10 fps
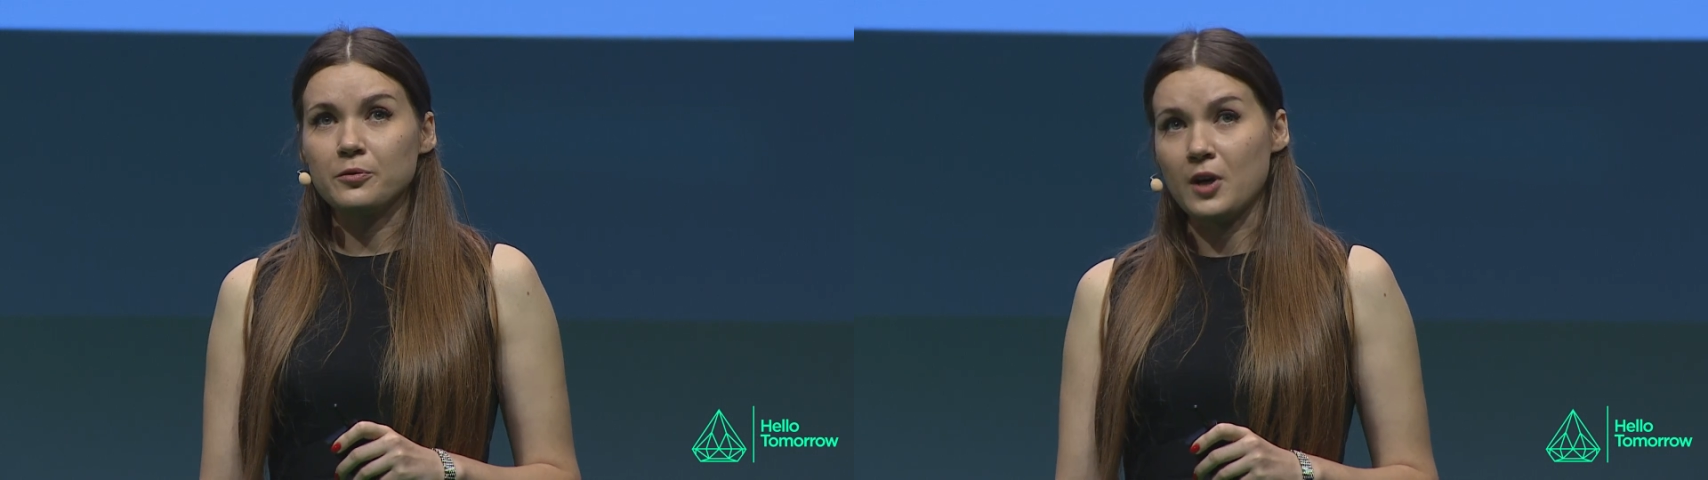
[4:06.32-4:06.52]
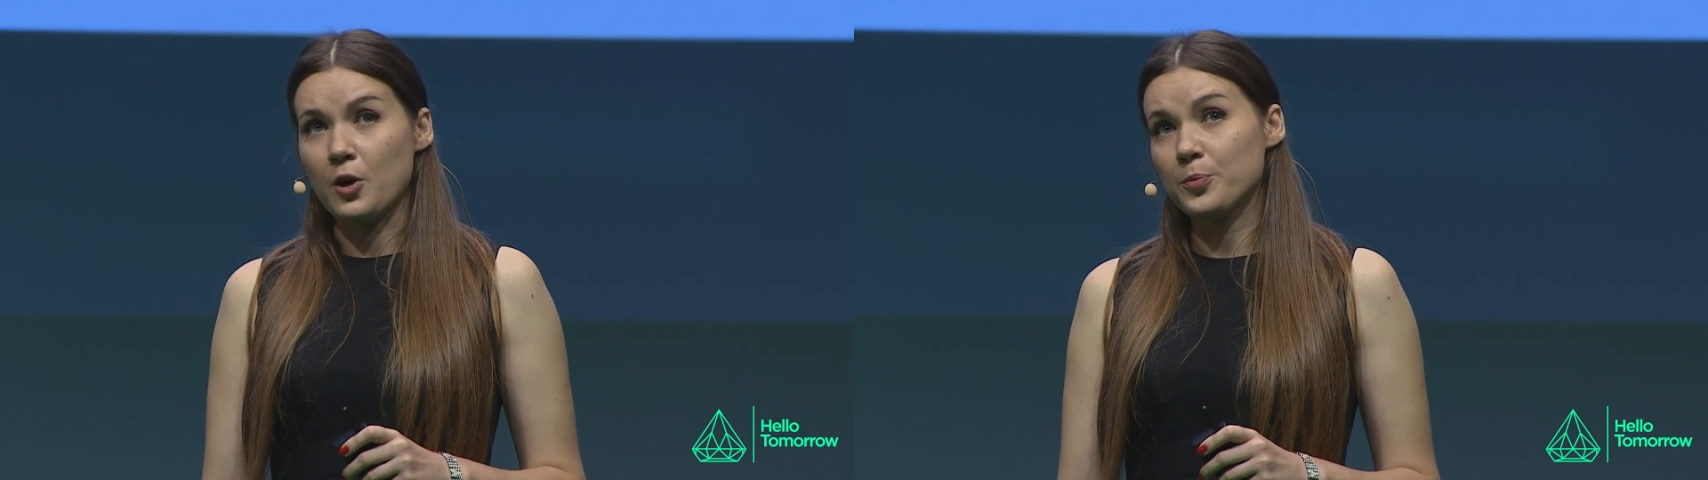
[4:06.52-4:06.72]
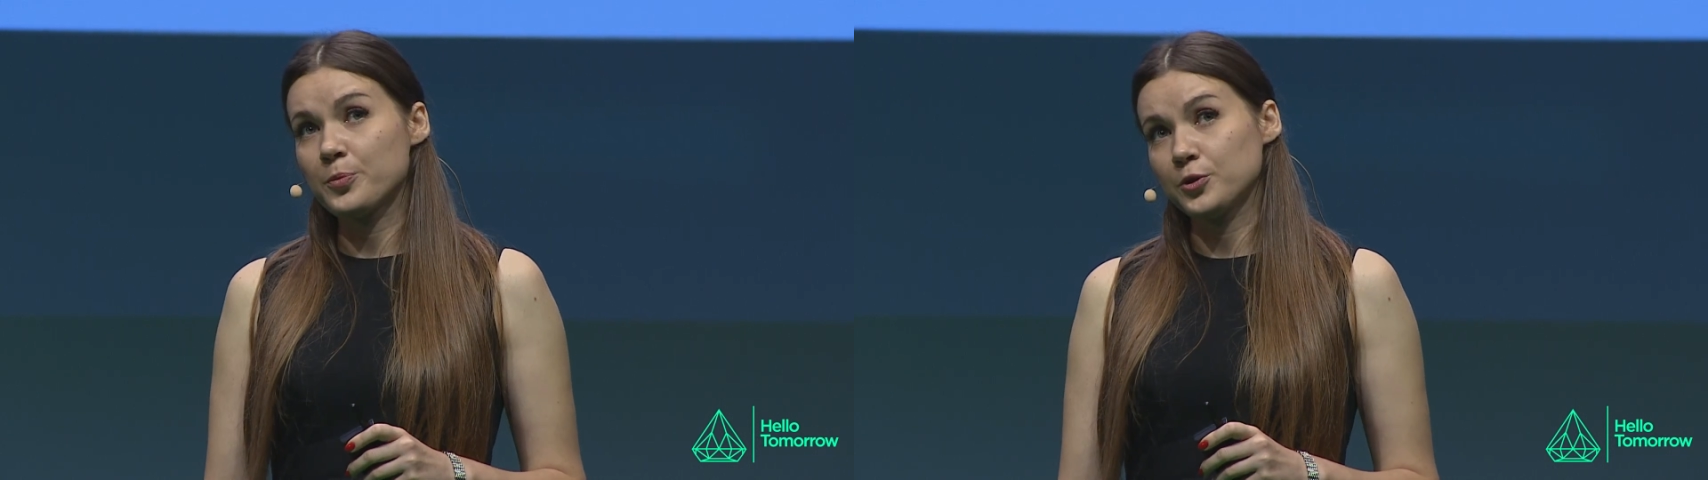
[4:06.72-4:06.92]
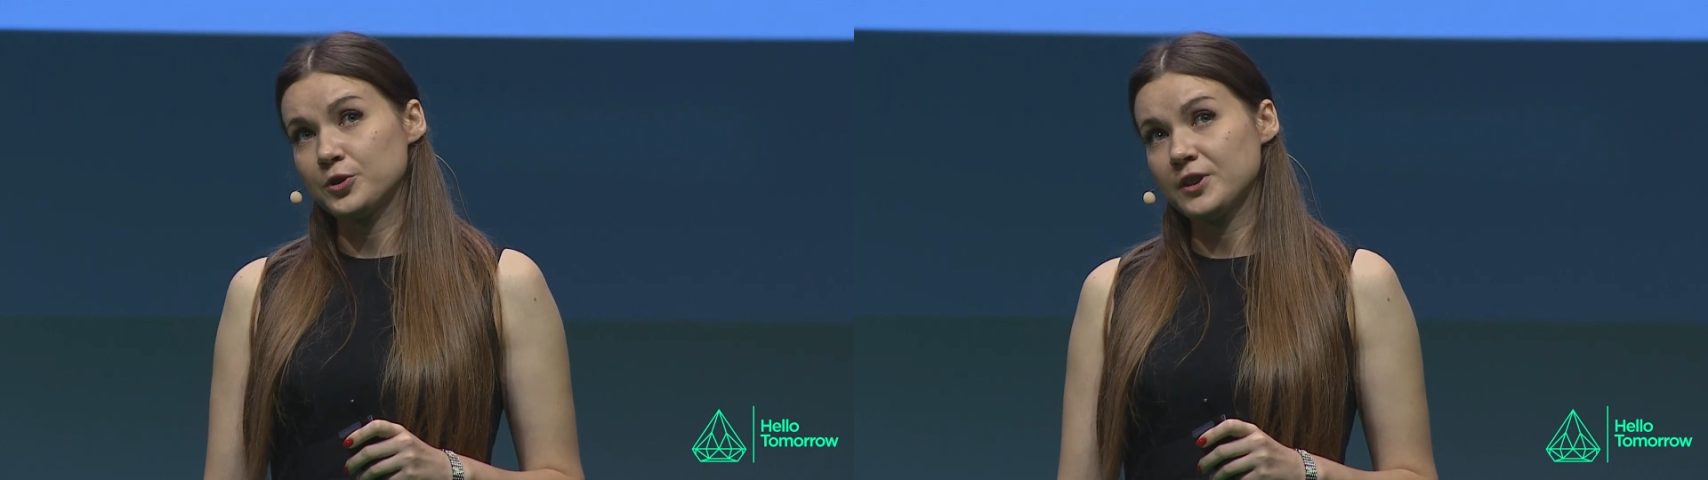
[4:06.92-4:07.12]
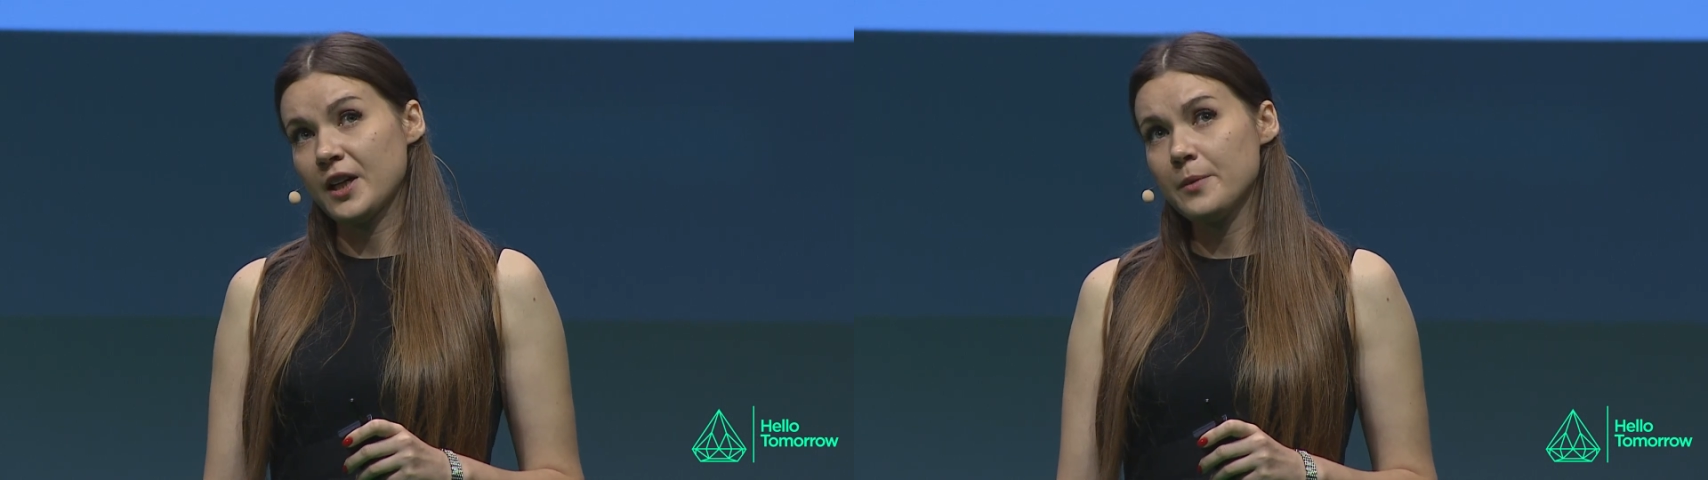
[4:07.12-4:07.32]
of our
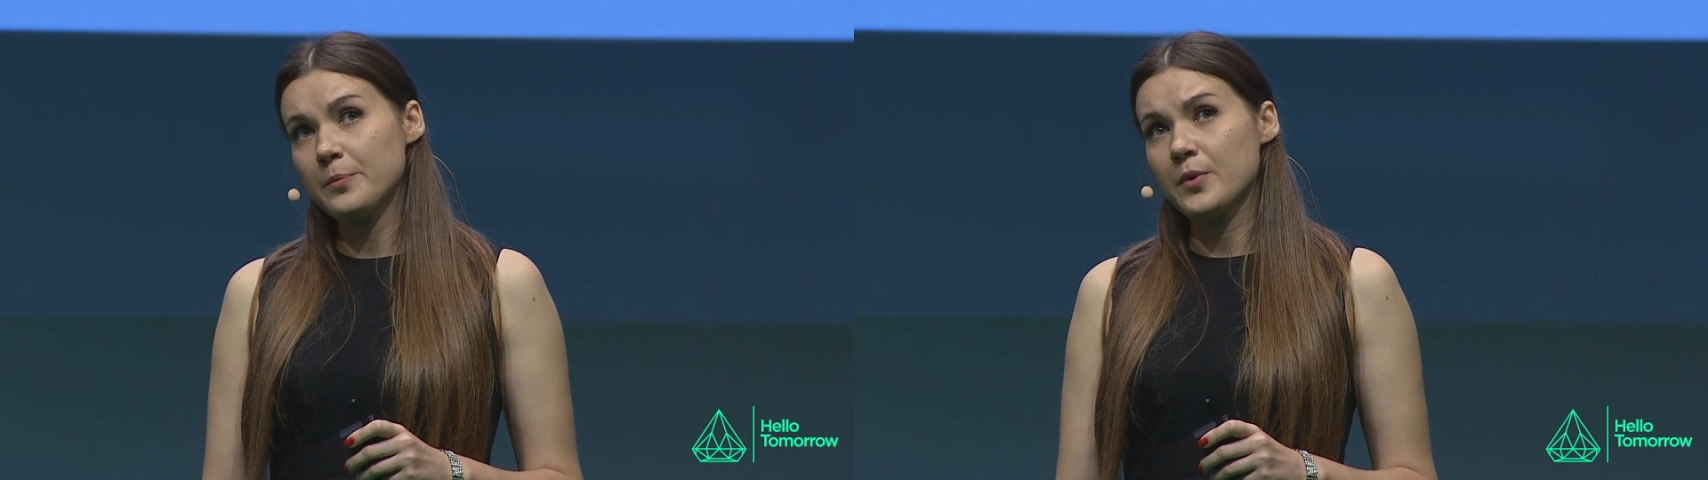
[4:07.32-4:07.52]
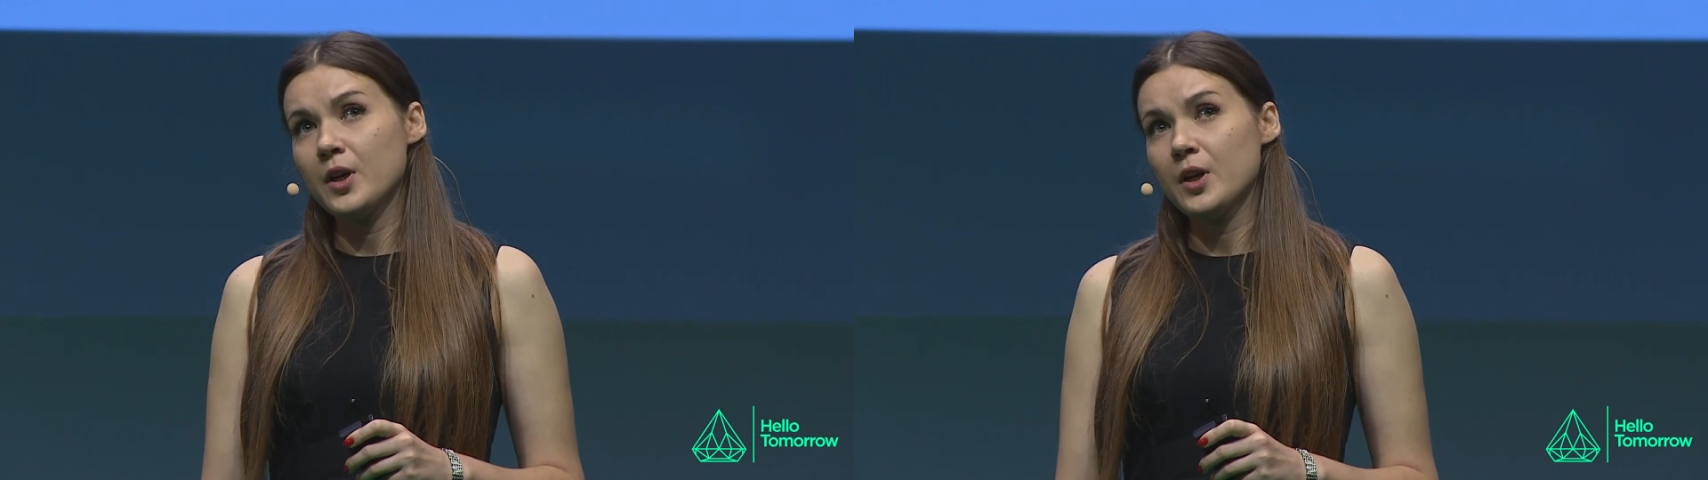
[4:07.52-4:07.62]
prototype